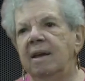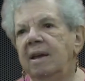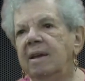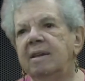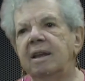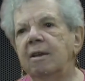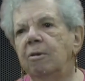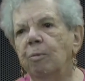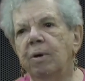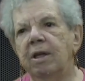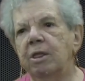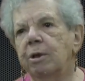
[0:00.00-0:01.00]
It didn't
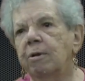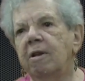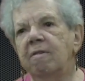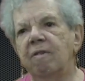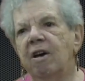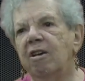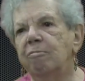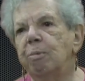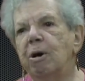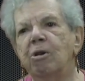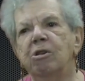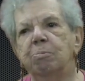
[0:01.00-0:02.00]
weigh 35
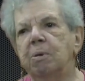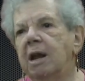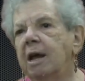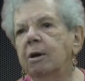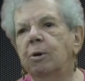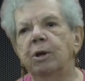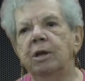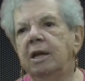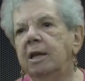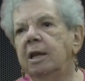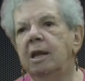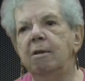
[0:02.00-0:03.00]
pounds, but I couldn't
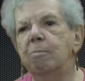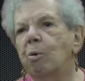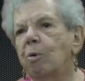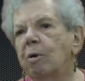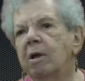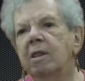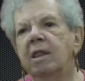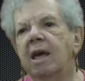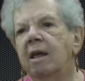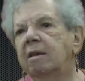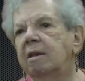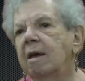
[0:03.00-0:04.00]
get any more in
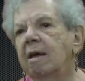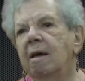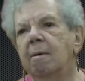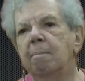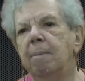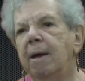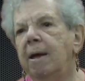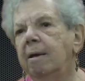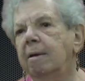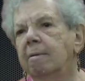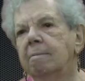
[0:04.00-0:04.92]
that bag.